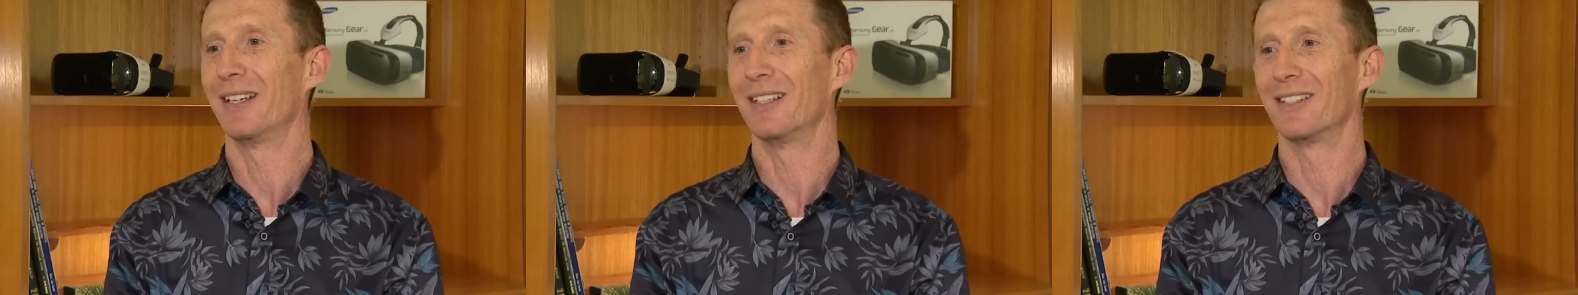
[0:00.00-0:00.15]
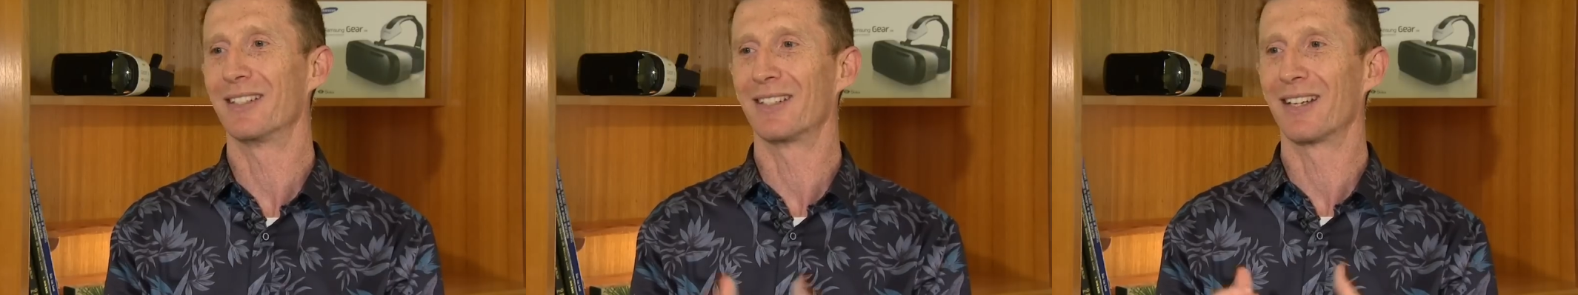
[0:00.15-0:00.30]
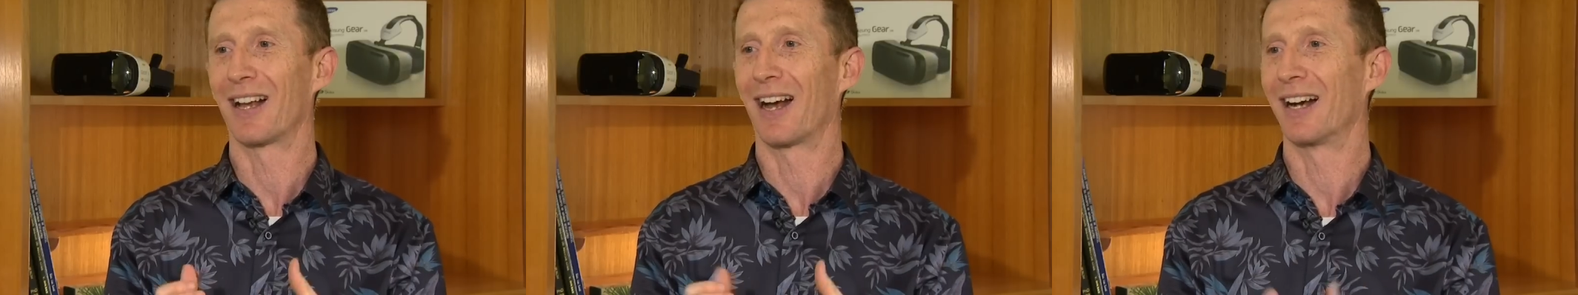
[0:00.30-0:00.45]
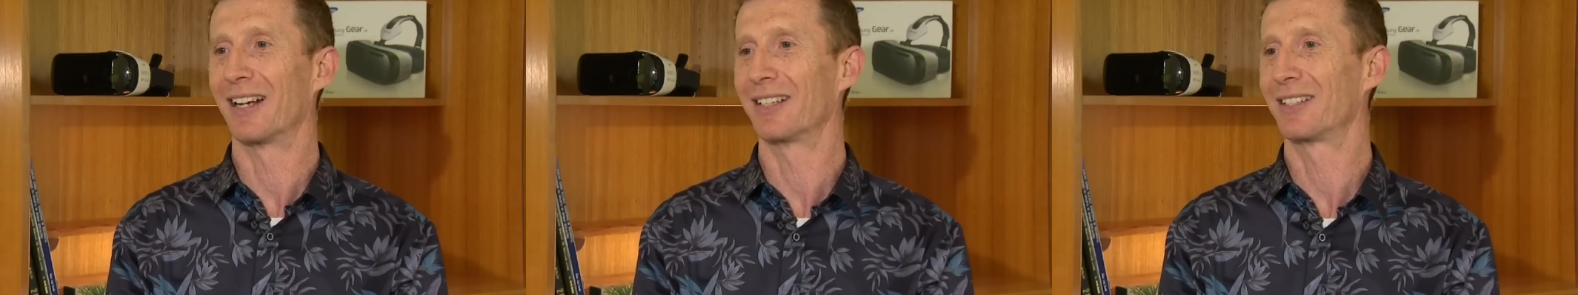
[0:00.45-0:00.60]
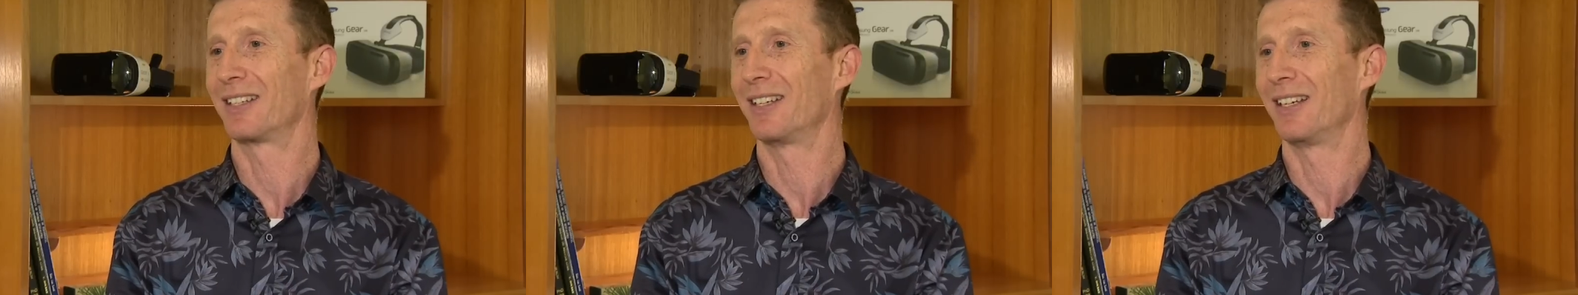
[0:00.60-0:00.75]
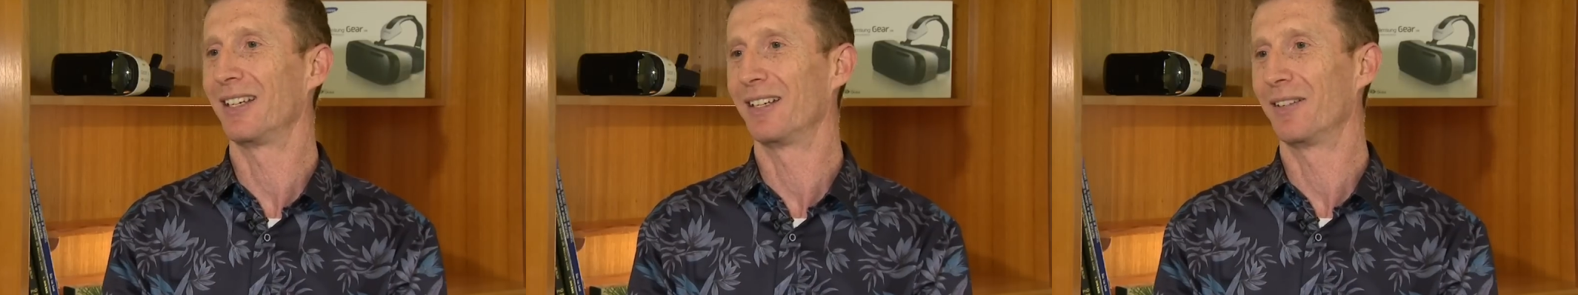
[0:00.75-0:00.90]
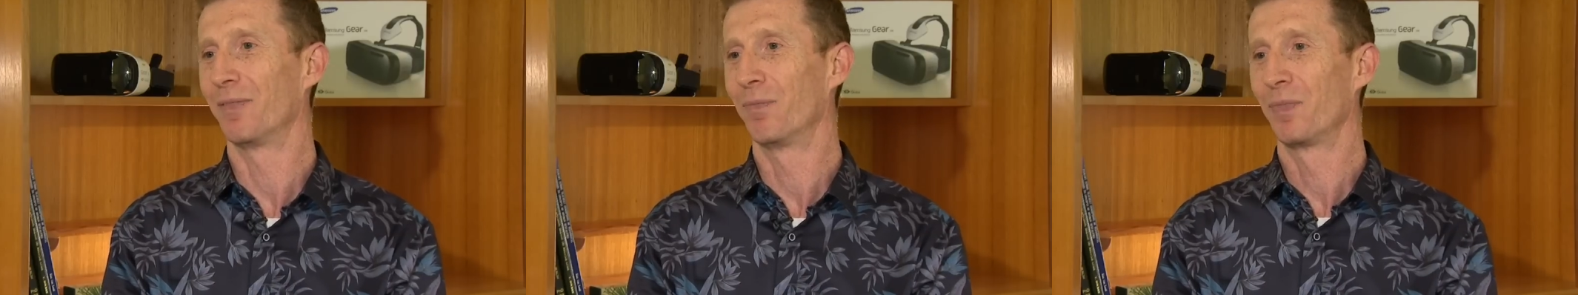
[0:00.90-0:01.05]
is
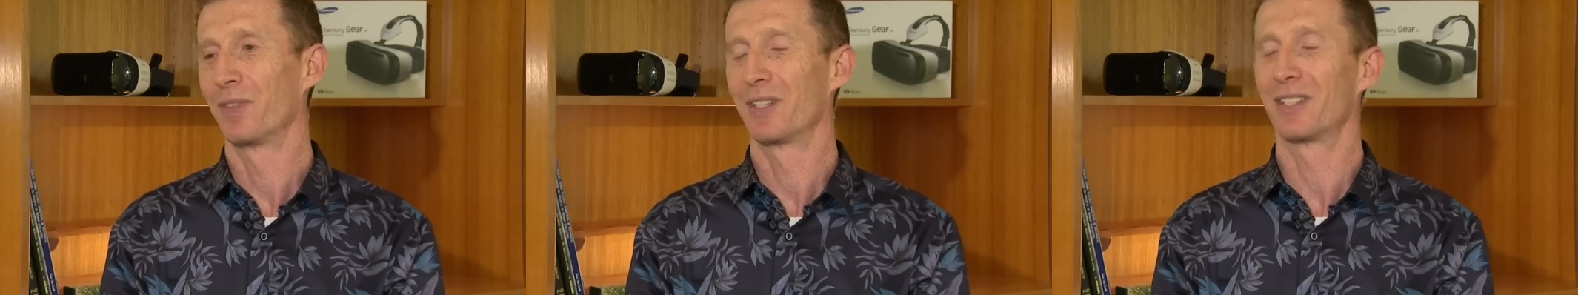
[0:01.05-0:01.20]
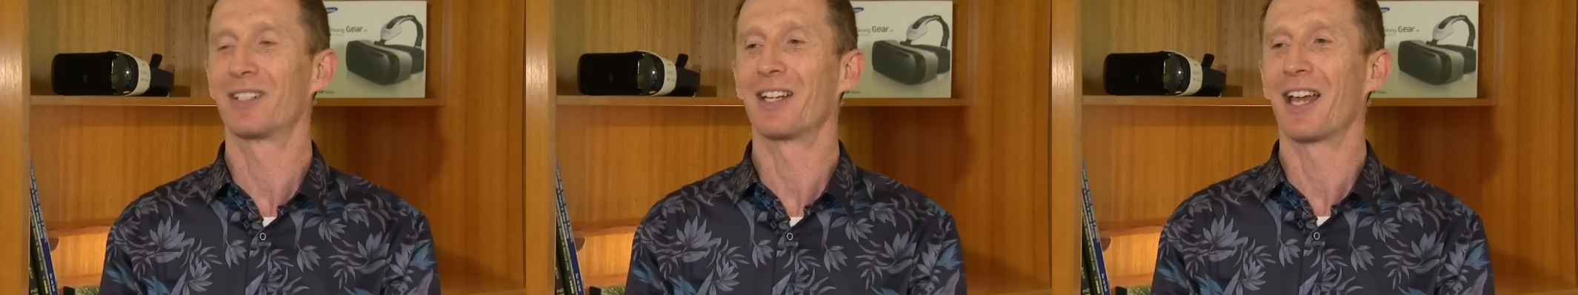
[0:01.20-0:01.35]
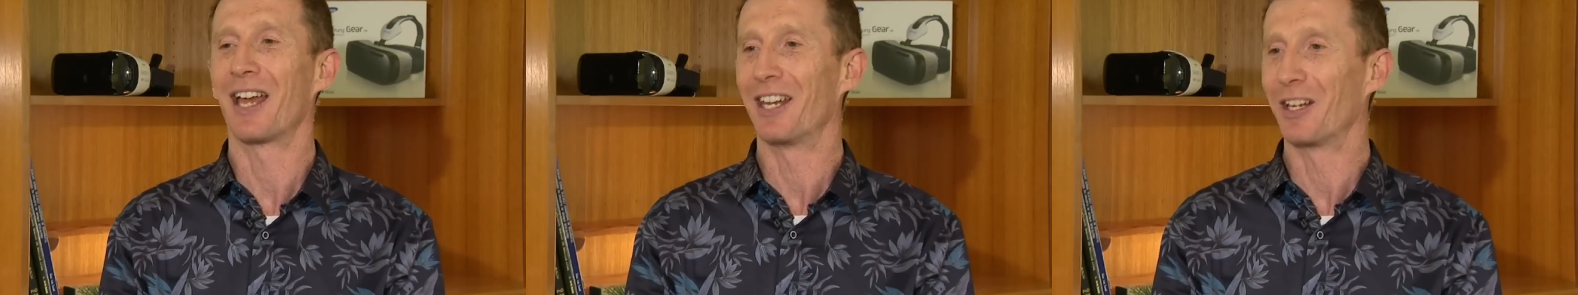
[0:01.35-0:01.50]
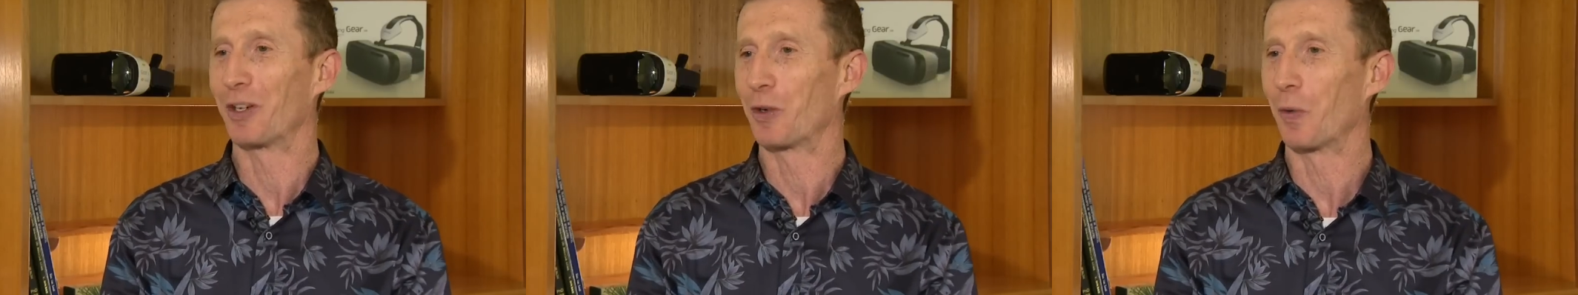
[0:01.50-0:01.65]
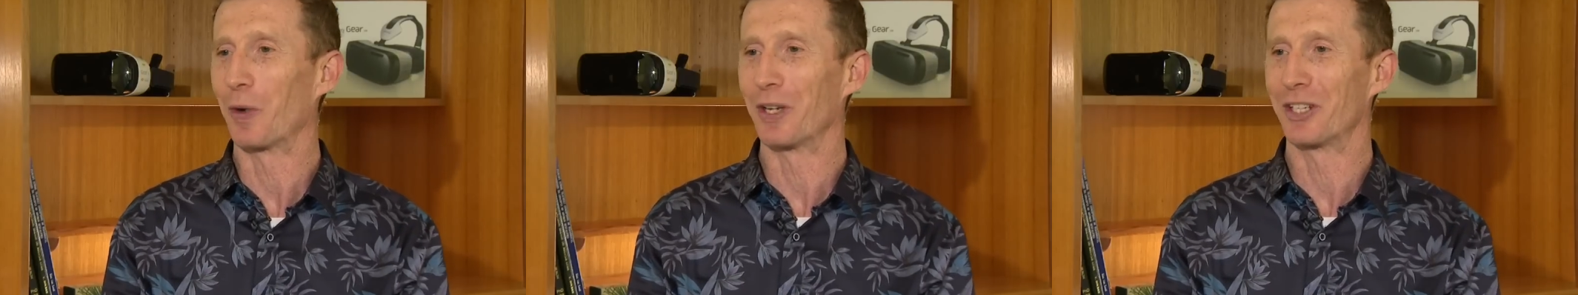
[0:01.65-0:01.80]
asking standard